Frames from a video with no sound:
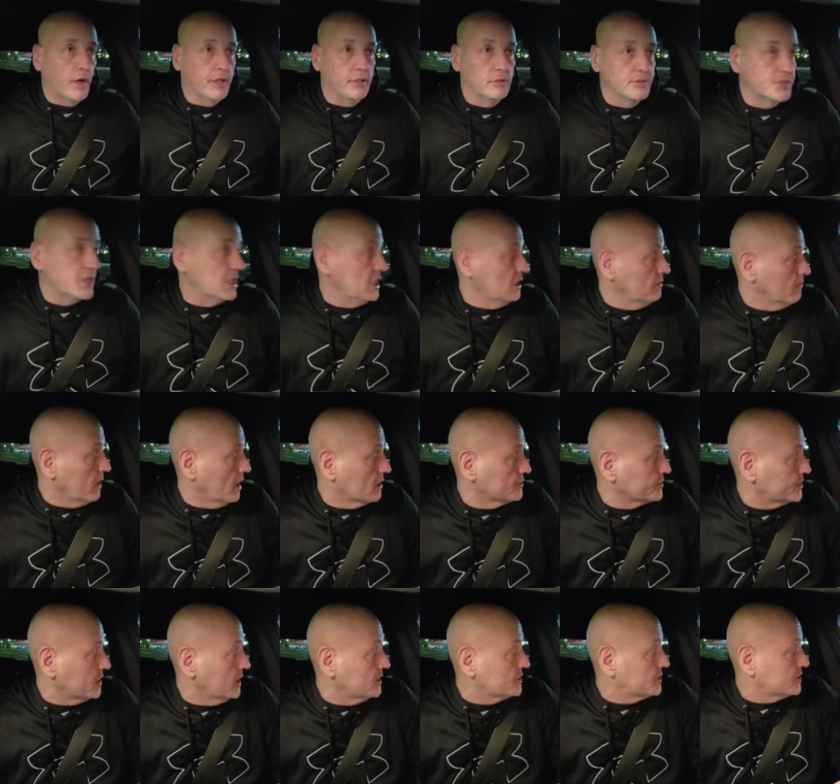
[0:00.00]
want to use
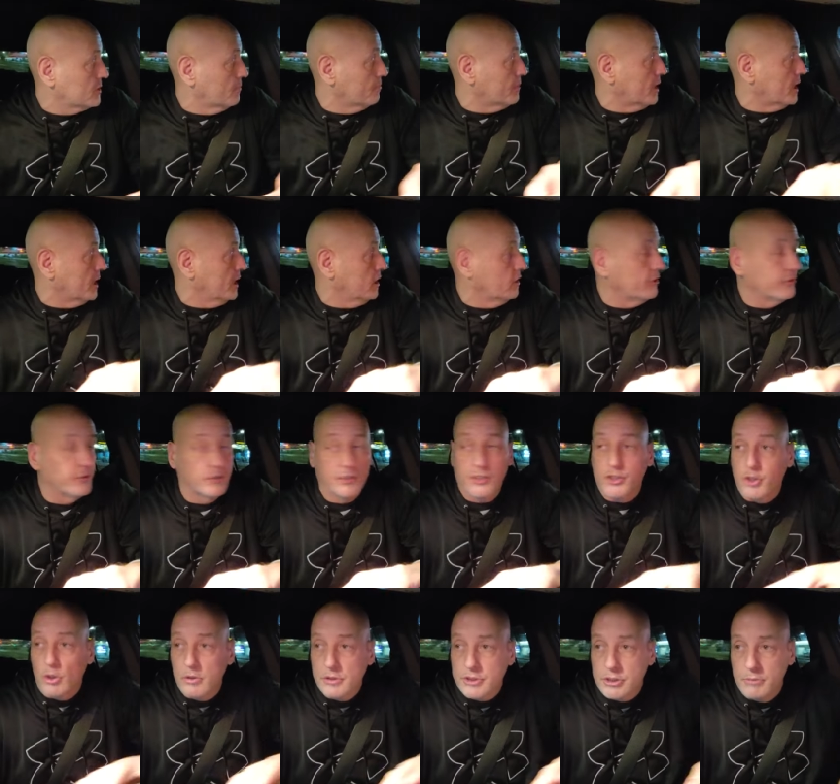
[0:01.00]
emails against somebody or their
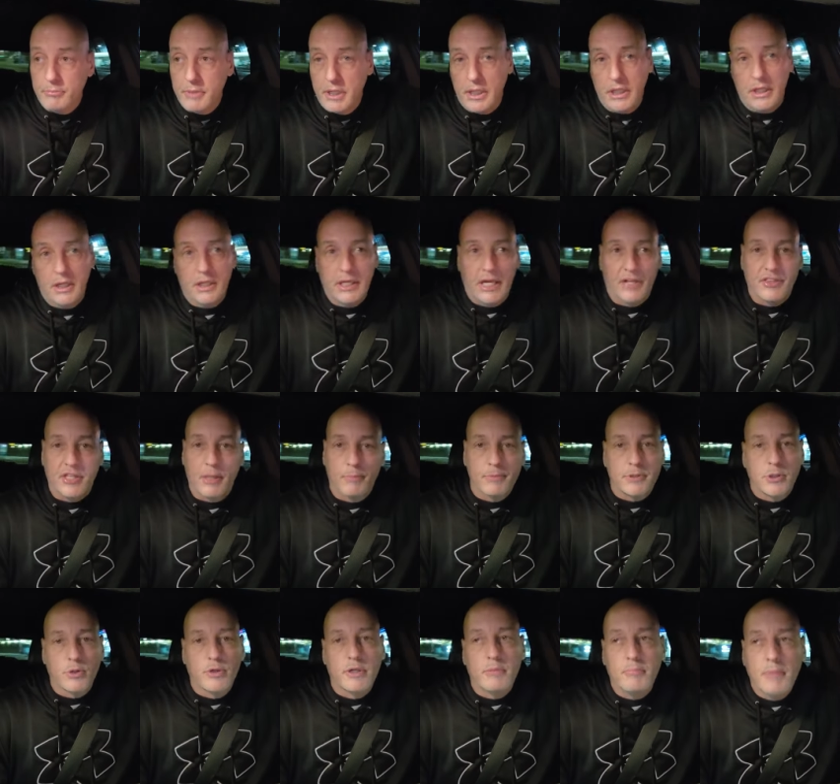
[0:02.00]
social media. Get
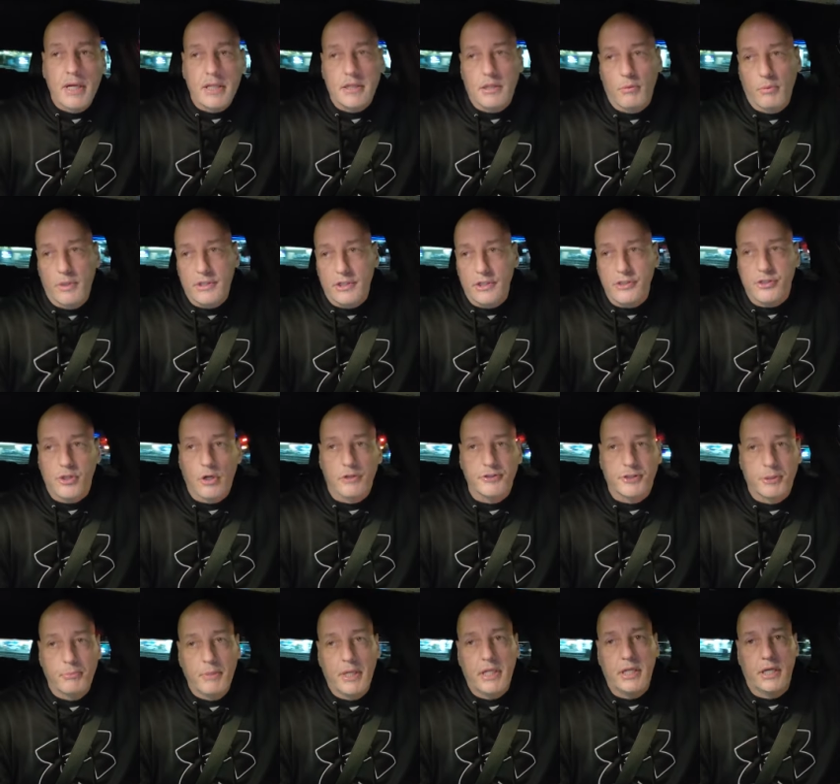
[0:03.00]
them to admit what their
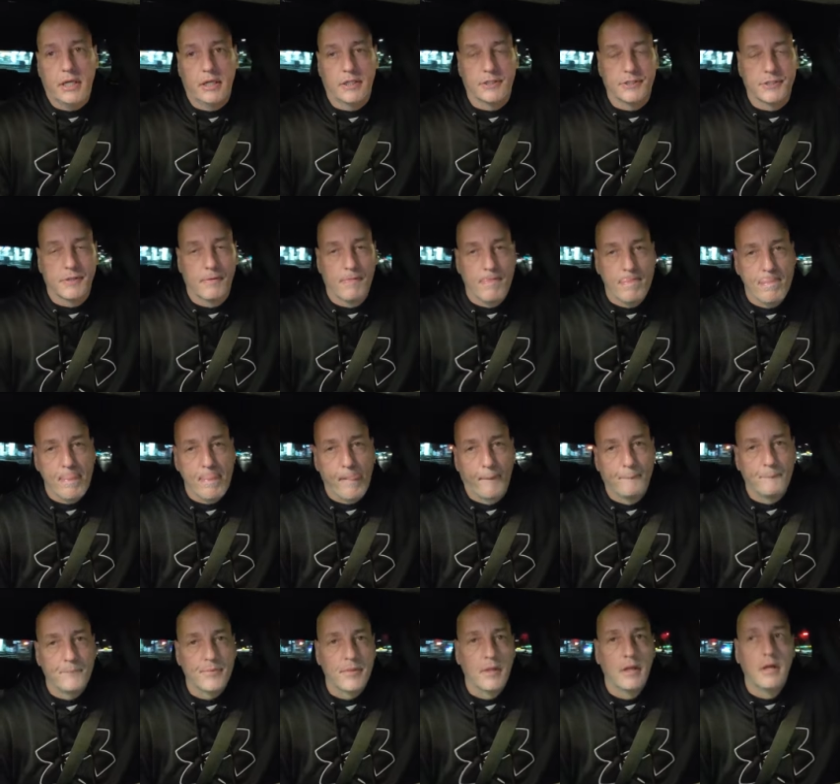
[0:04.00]
social media is.
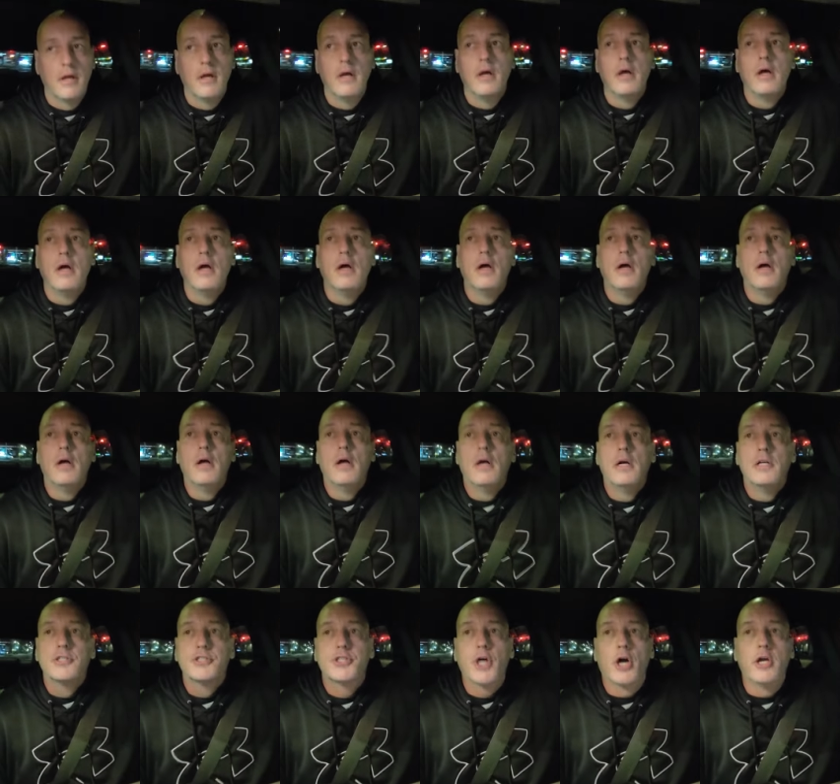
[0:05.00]

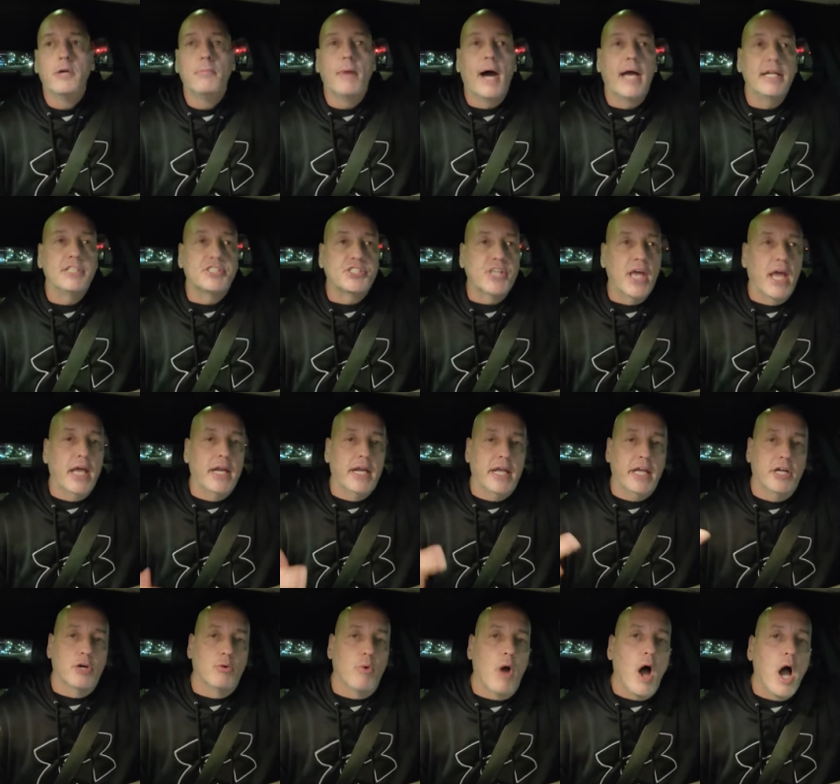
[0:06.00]
So you might say an
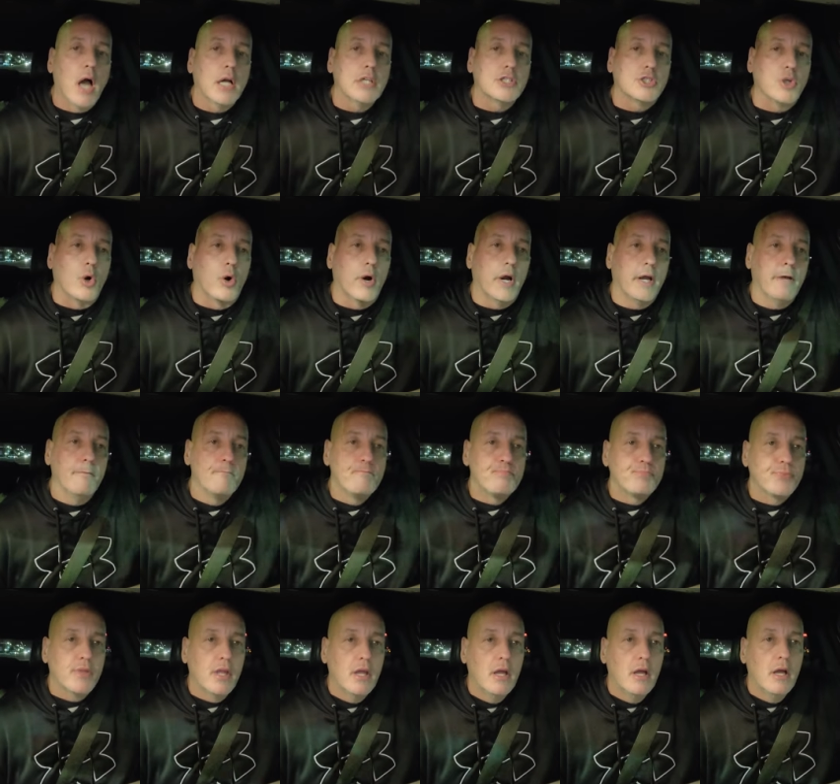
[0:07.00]
interrogatory,
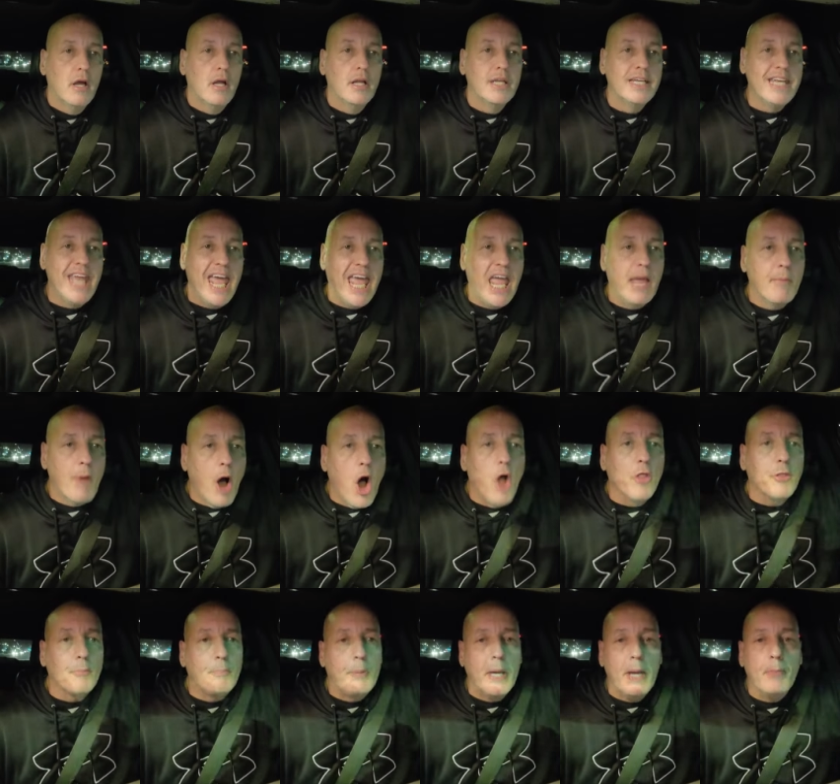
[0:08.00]
Name
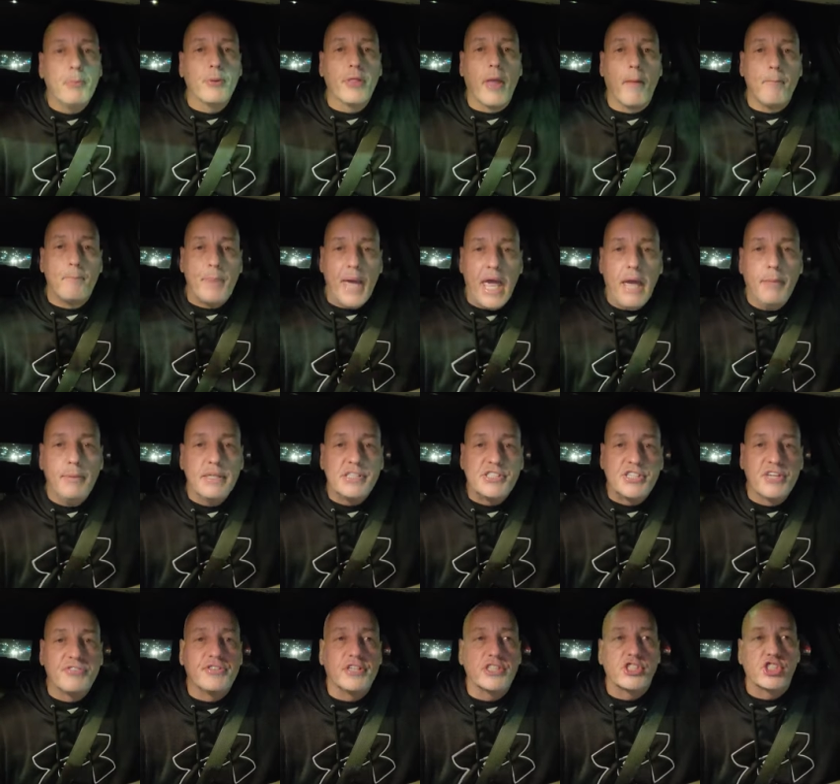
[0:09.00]
all the people that
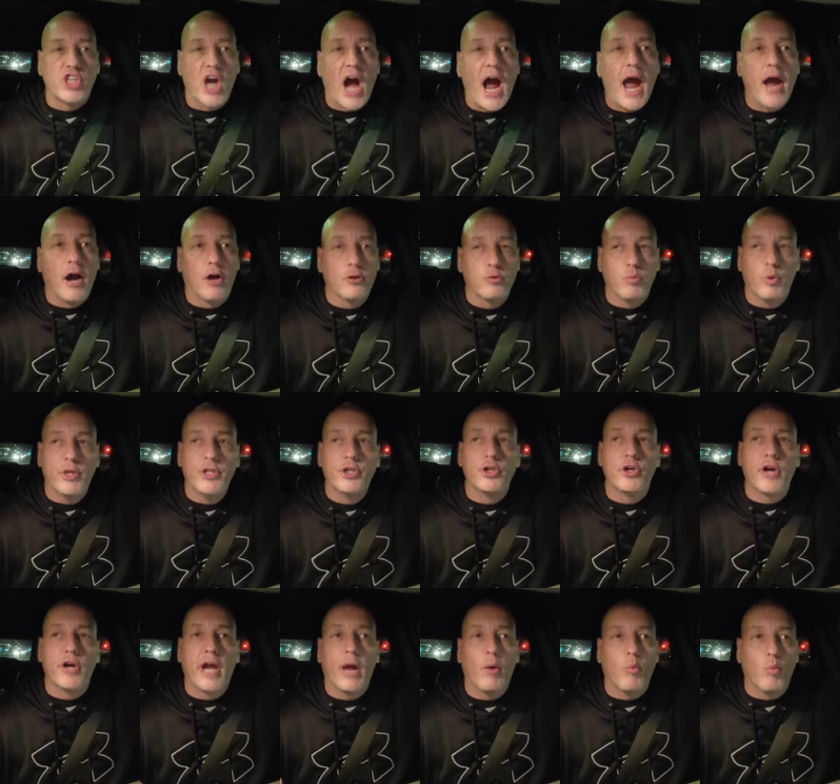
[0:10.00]
babysit the child when
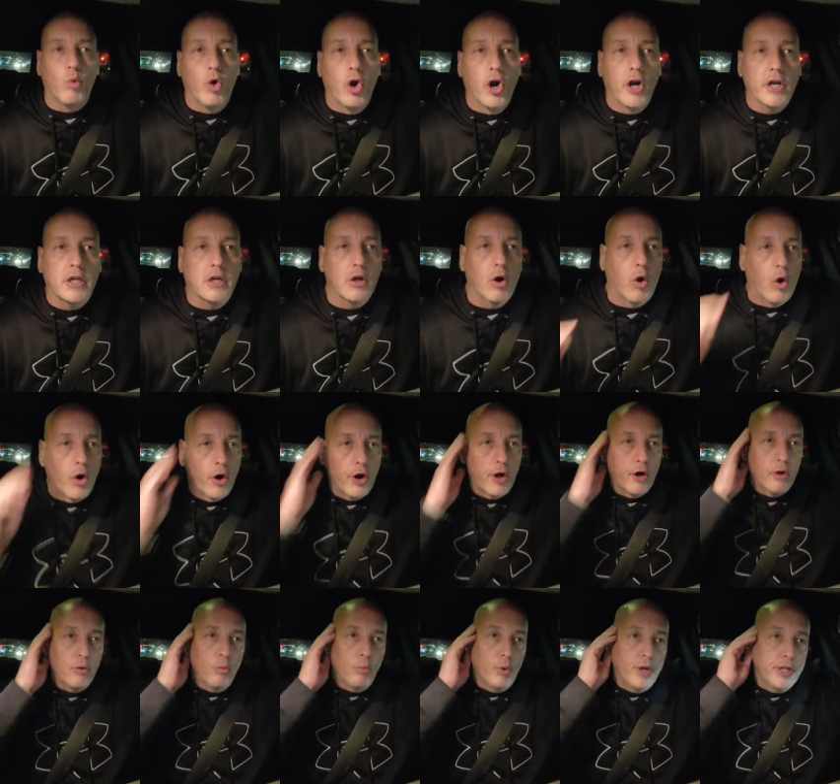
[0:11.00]
you're at work
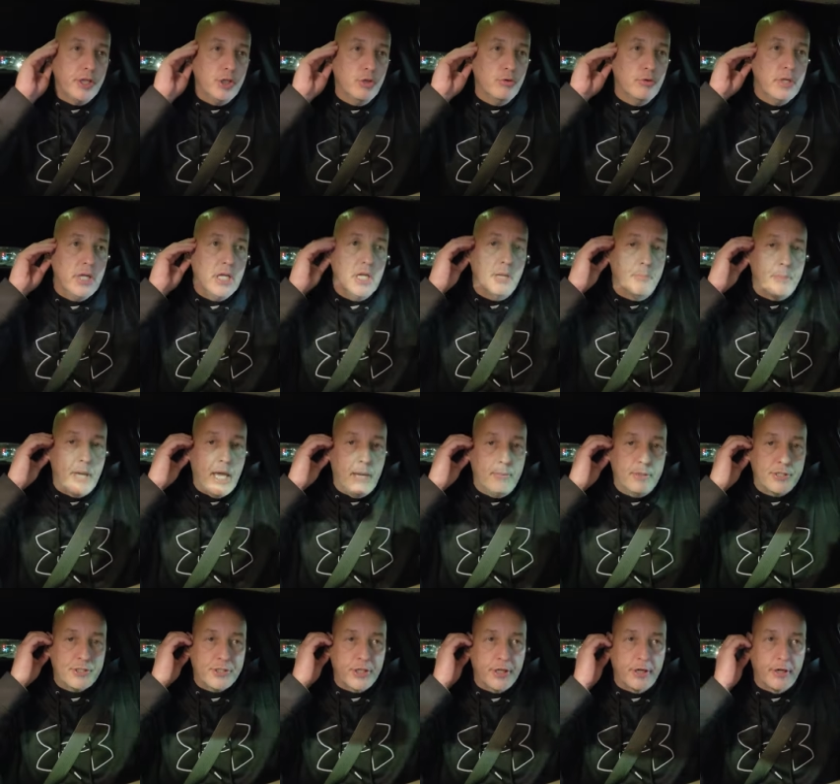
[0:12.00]
or when you need a
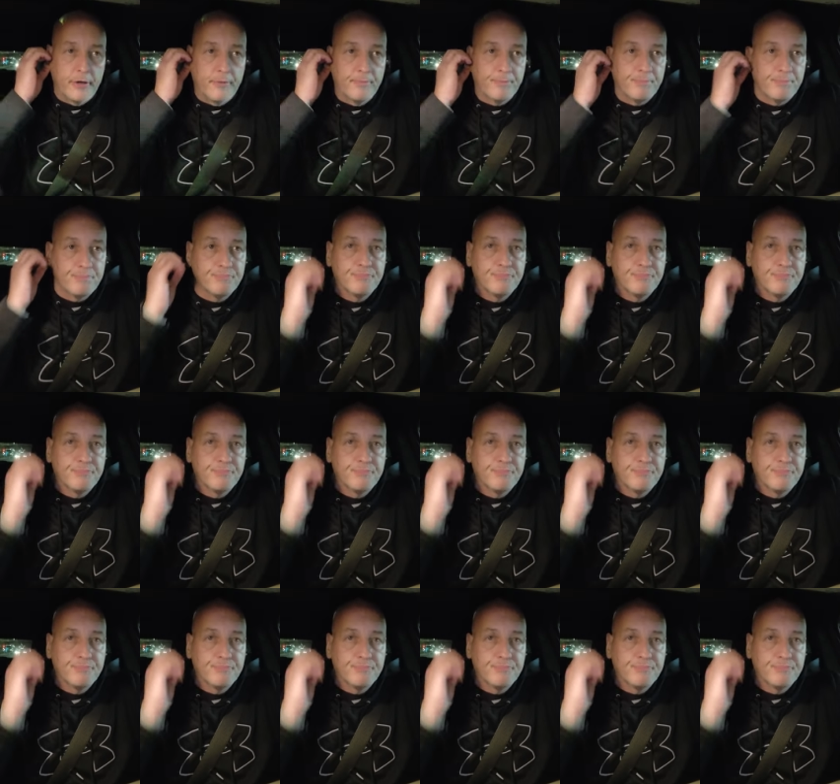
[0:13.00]
babysitter.